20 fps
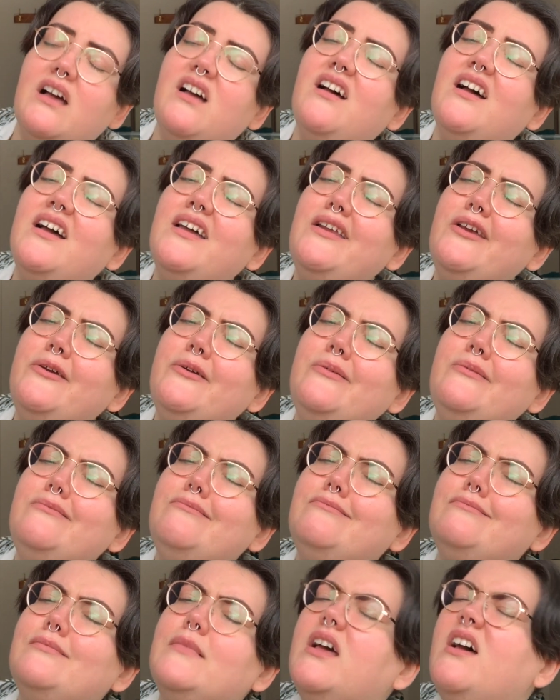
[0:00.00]
I
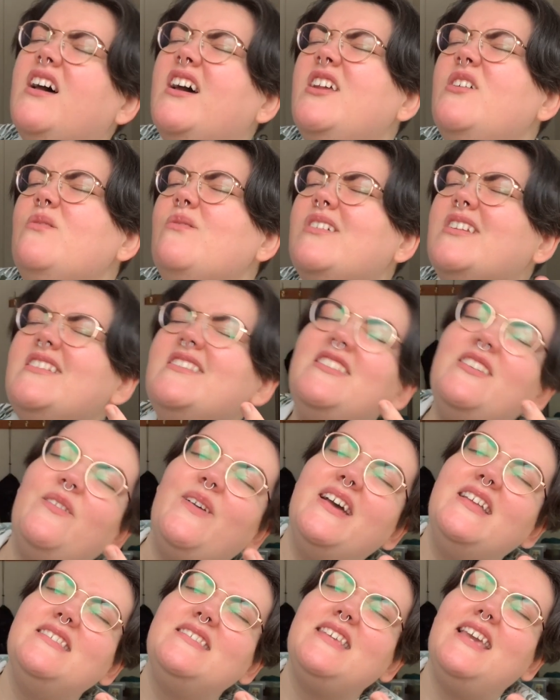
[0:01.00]
don't want to do
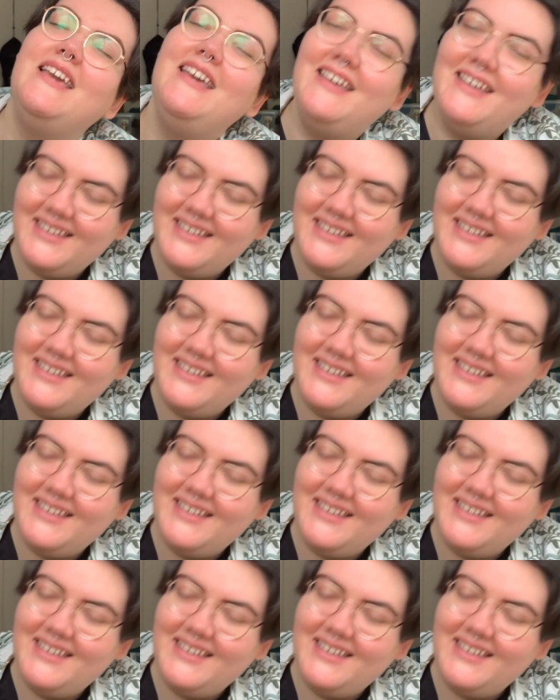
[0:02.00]
Etsy.